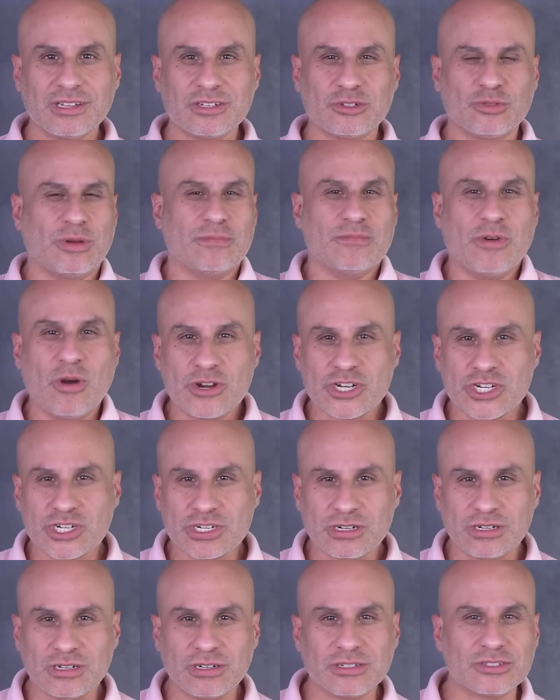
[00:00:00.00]
to
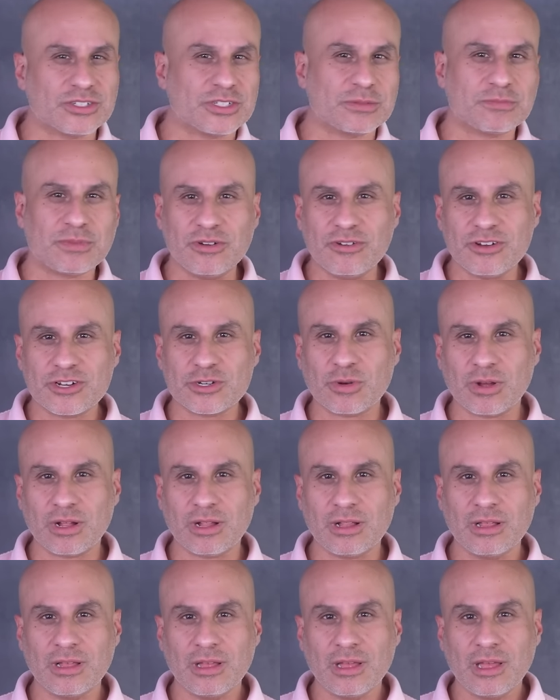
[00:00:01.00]
emotional to
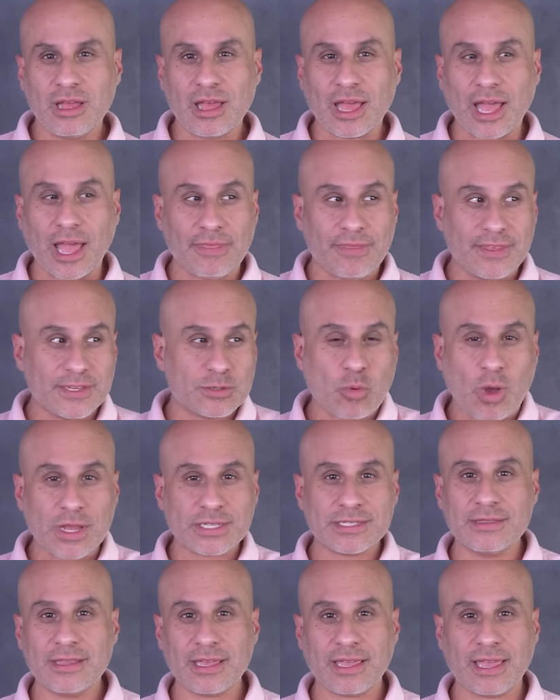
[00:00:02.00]
spiritual. And this
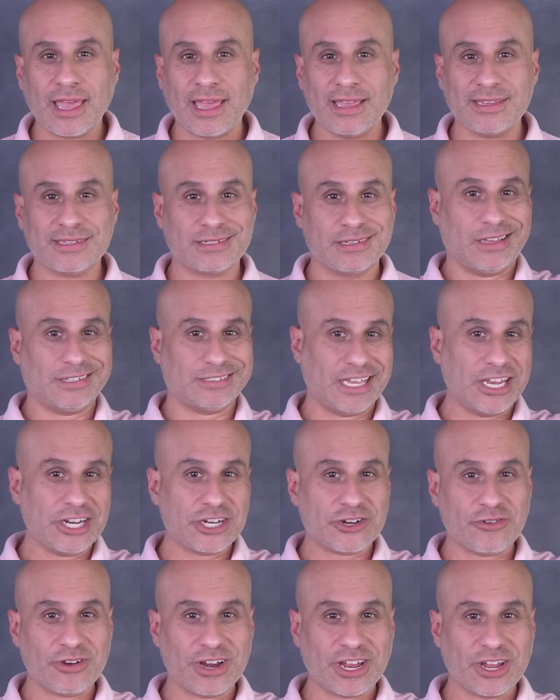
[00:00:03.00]
wasn't the case a
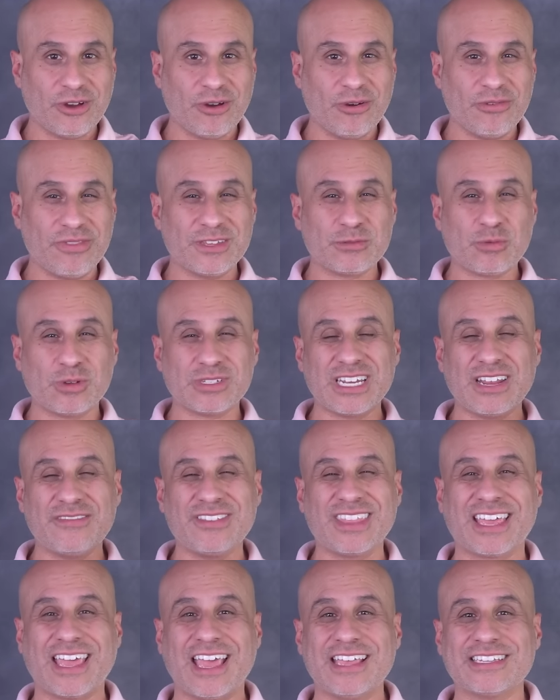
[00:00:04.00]
century ago. This wasn't even
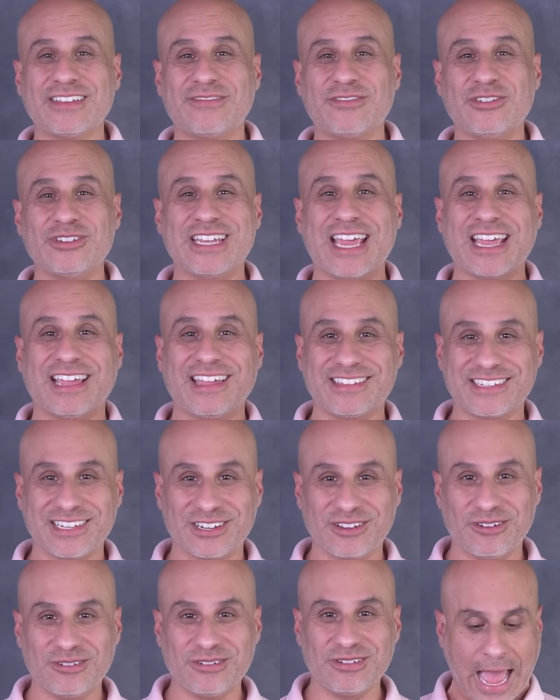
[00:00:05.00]
the case a few decades
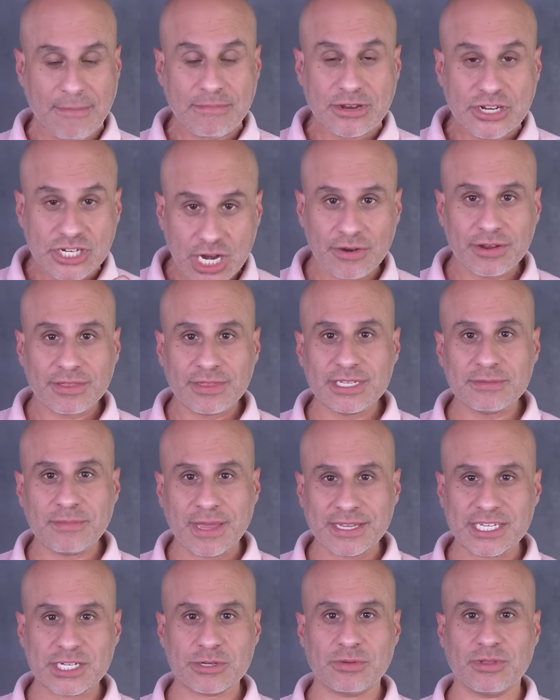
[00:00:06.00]
ago. I'm sharing this
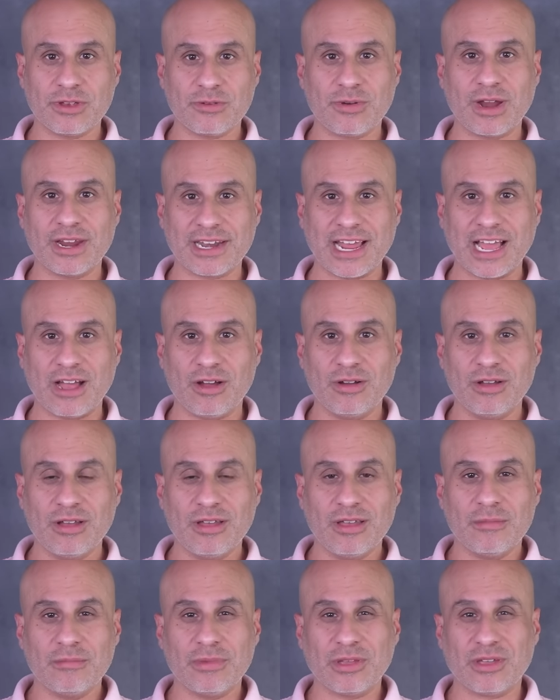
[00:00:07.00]
message with you right now
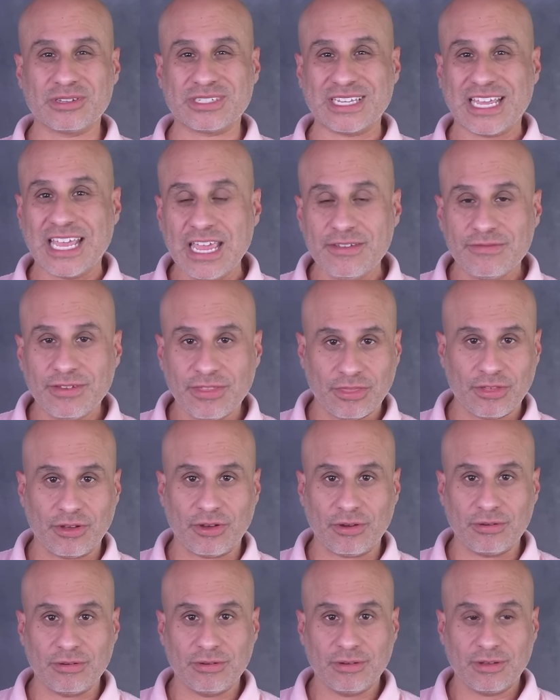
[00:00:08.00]
because even
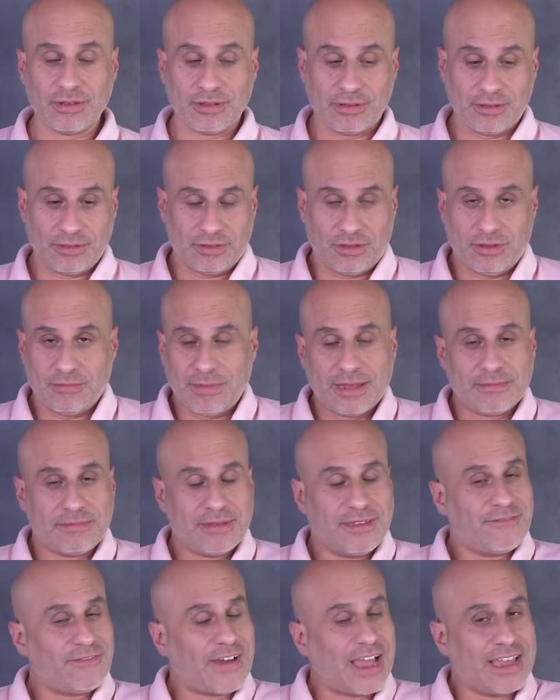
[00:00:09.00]
though you might
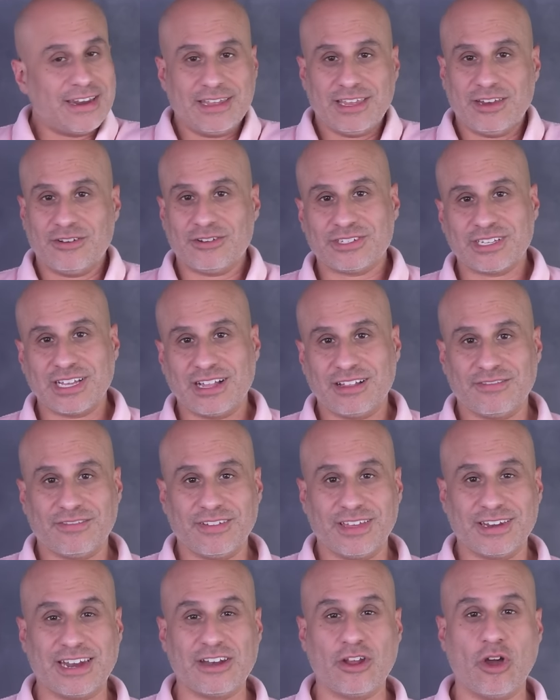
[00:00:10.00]
be finding yourself
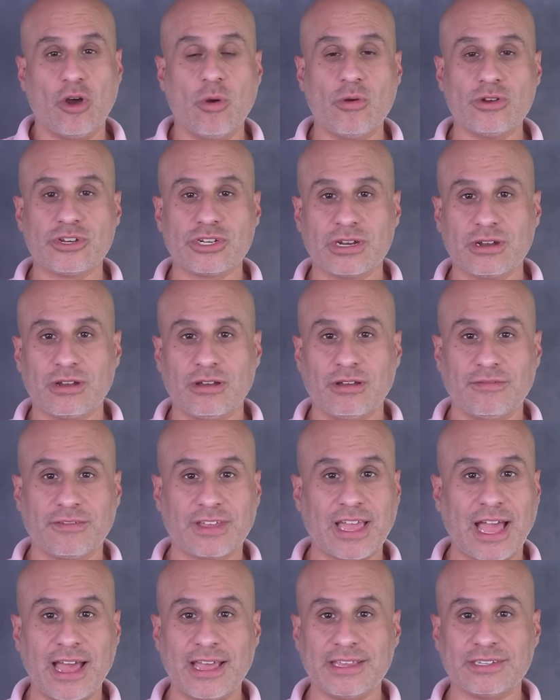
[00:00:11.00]
in an ocean
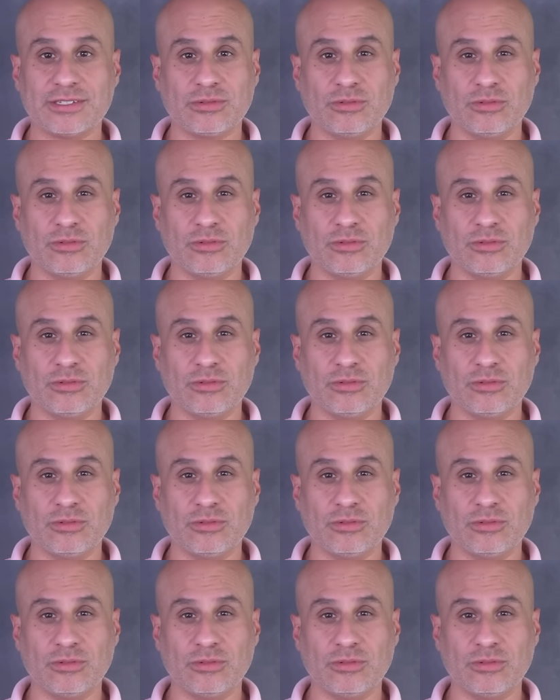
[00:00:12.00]
of guys